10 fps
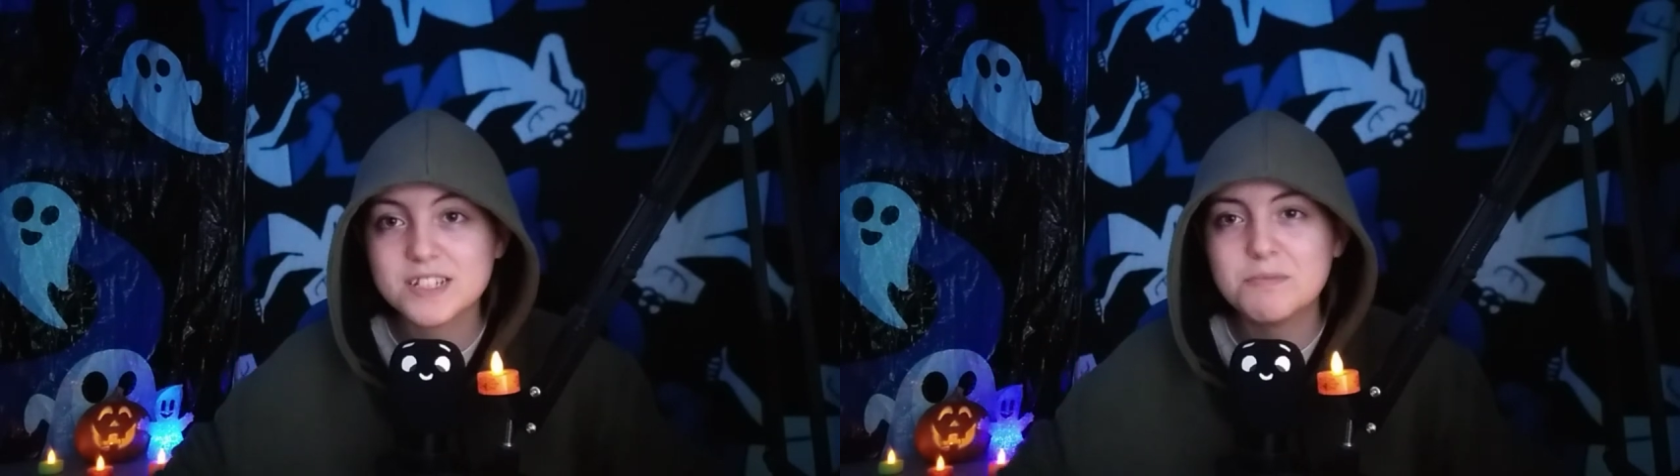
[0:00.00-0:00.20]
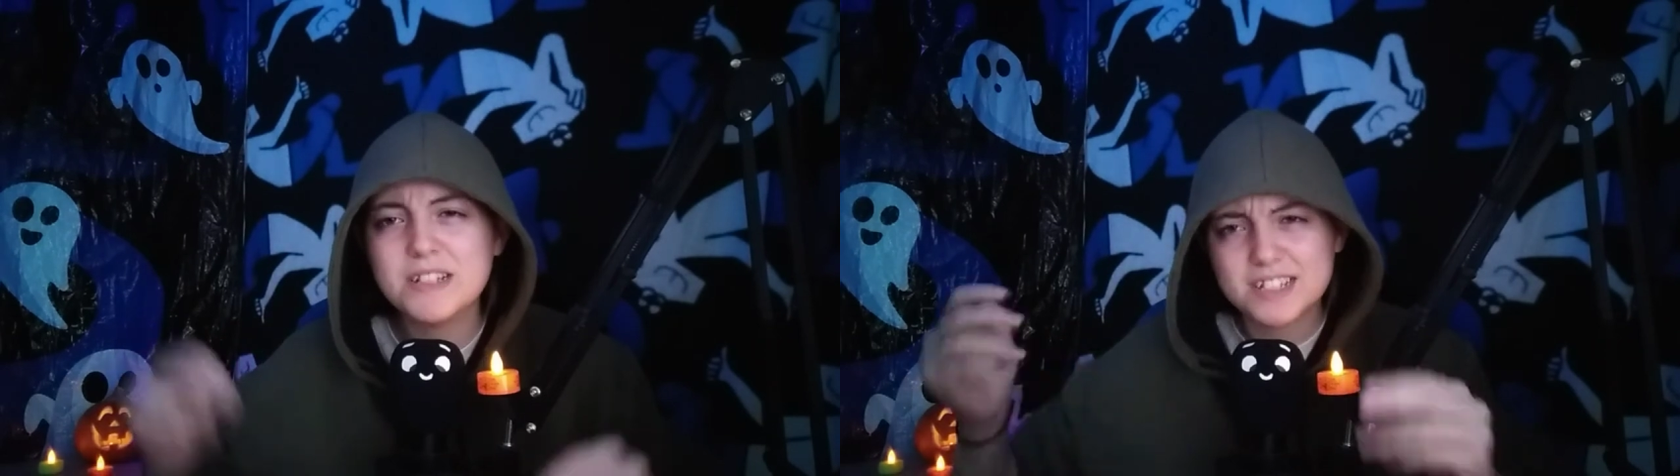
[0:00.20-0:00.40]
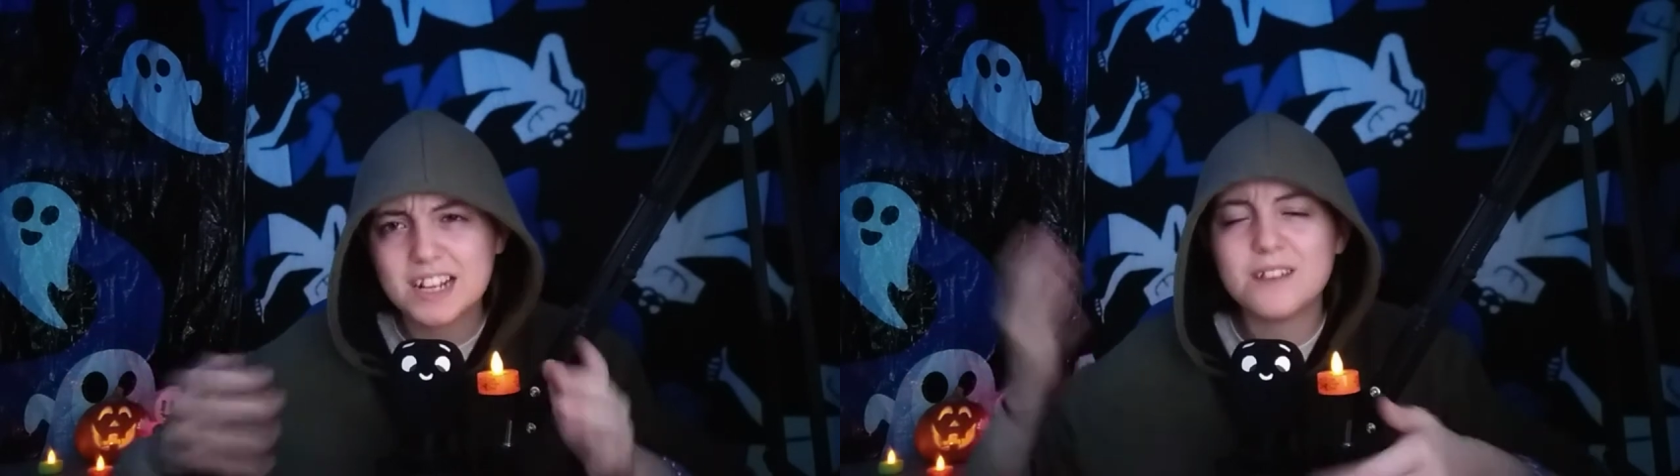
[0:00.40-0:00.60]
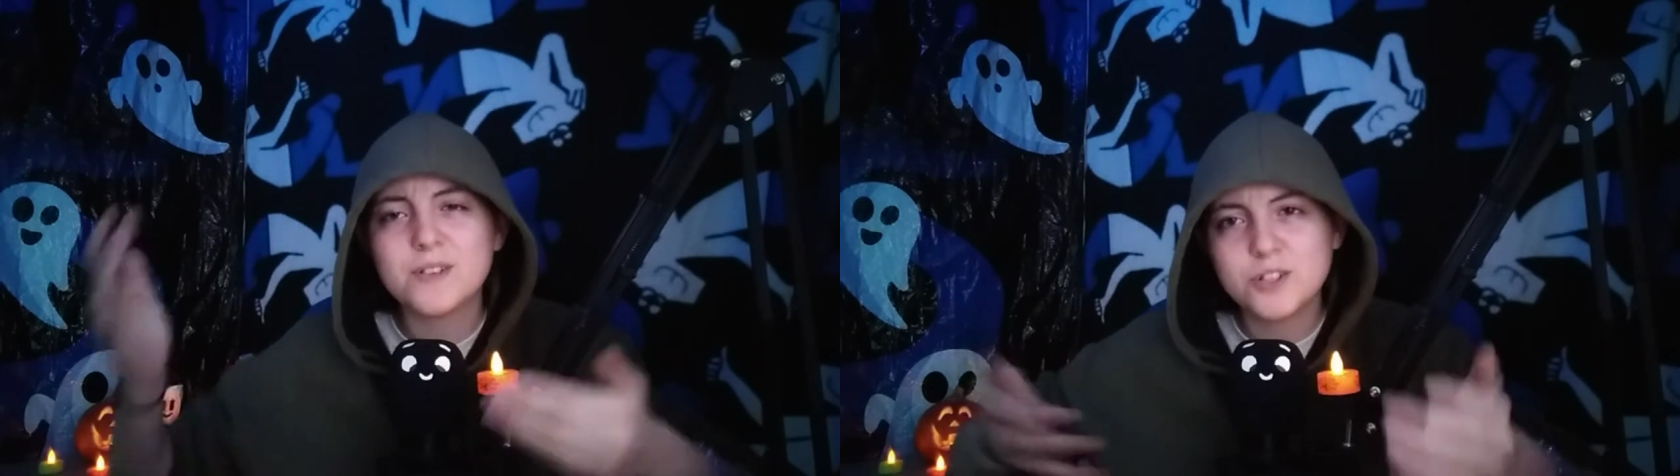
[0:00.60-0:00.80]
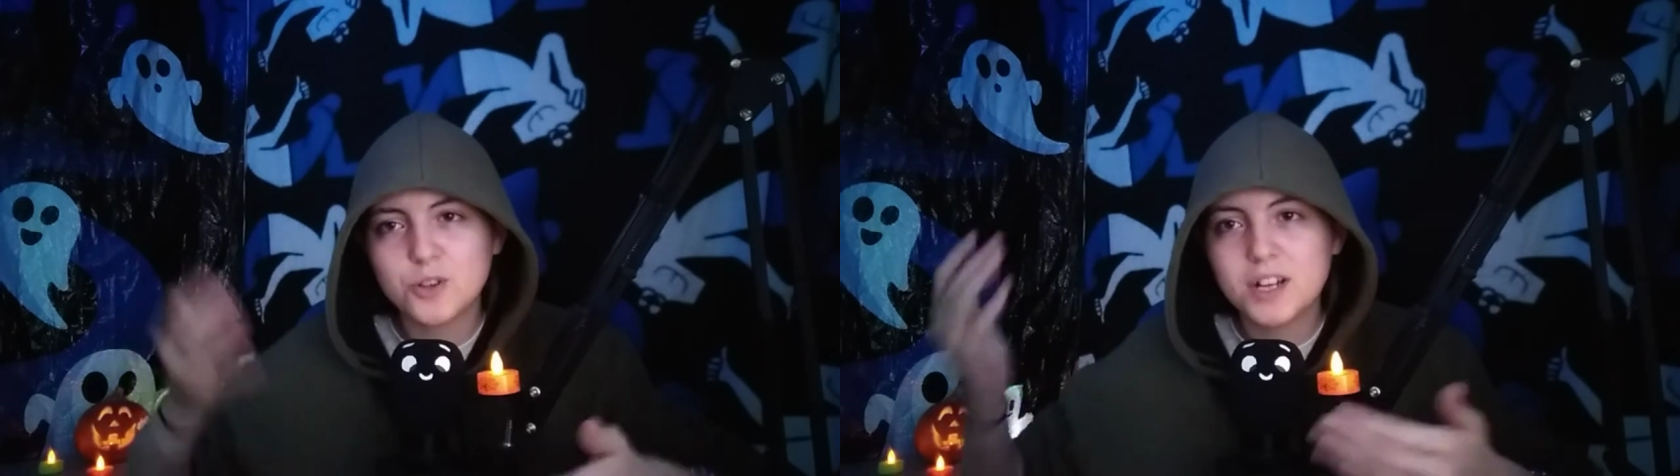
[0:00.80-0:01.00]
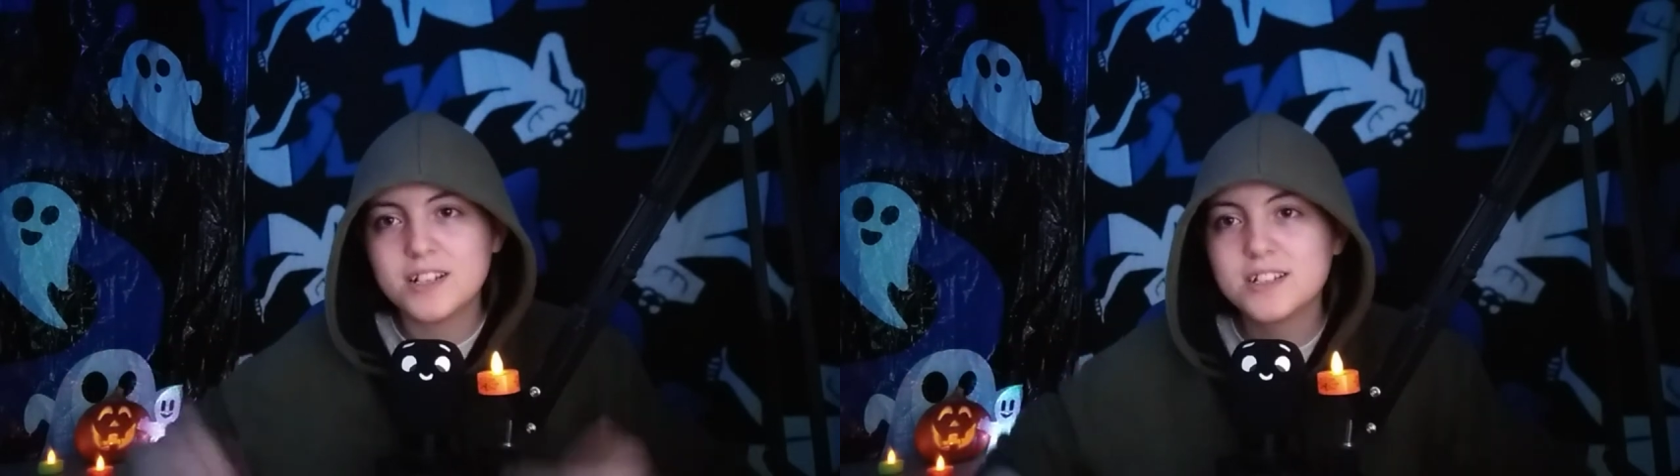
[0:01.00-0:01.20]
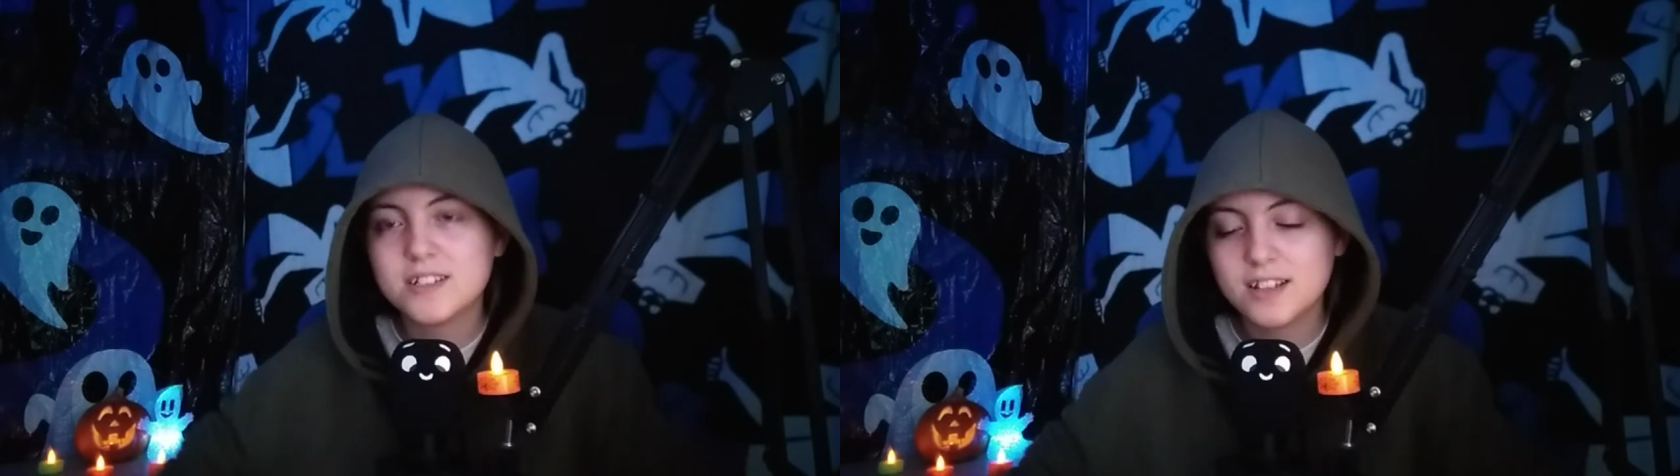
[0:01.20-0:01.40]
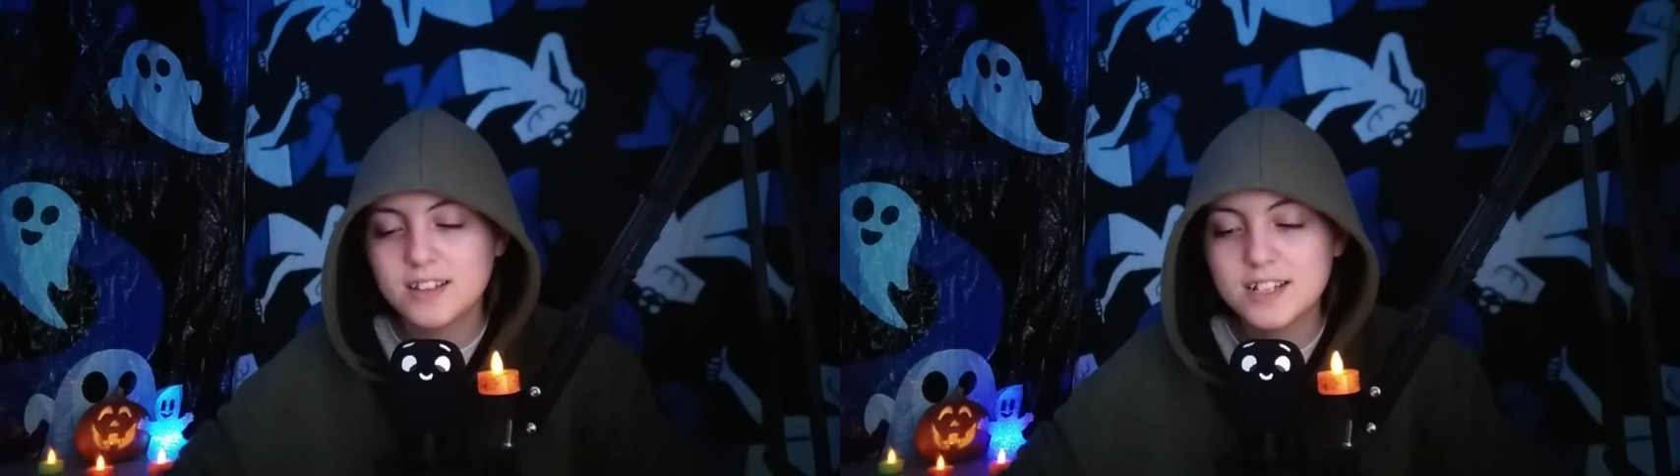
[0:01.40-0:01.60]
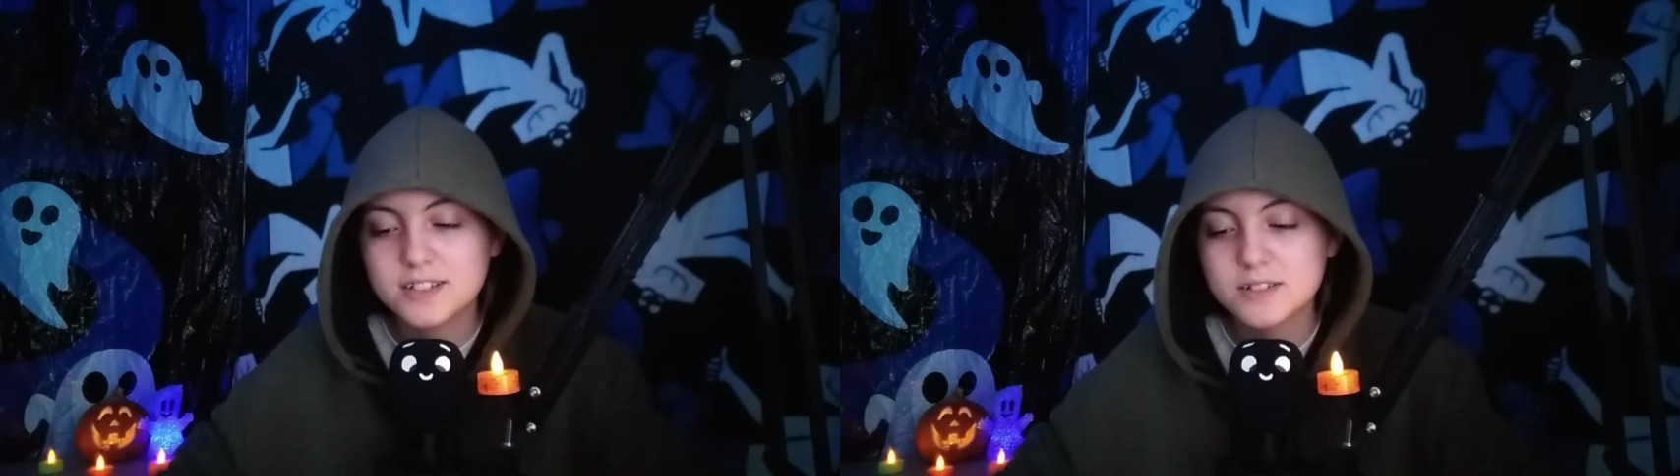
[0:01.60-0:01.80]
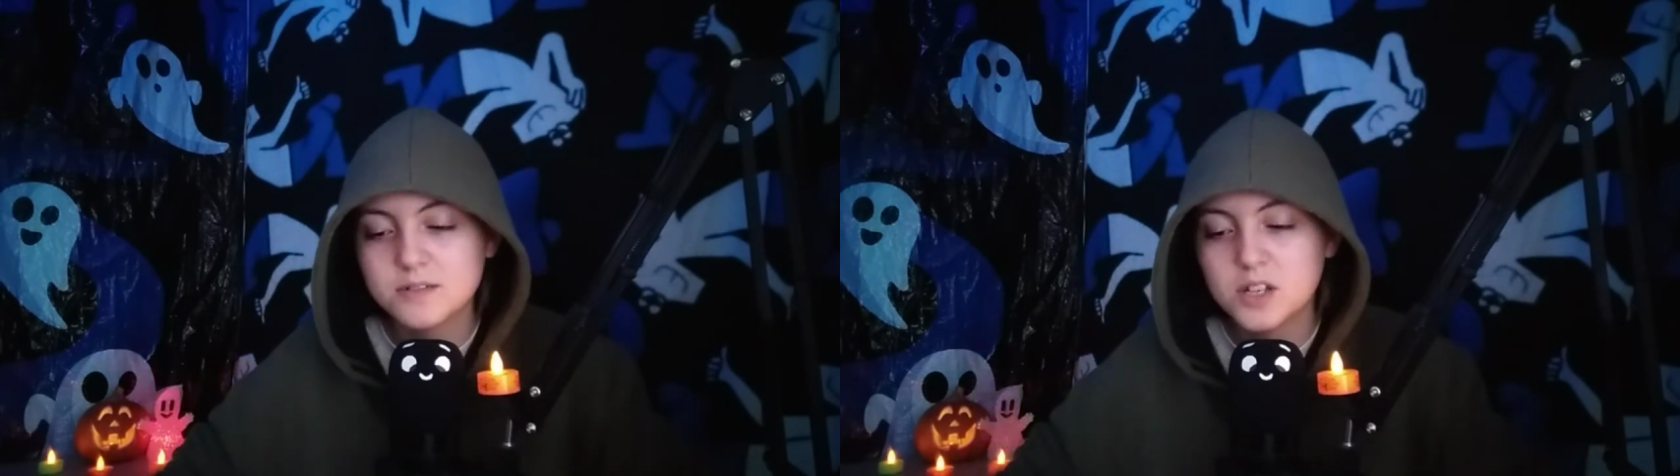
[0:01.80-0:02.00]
I'm actually kind of enjoying this and like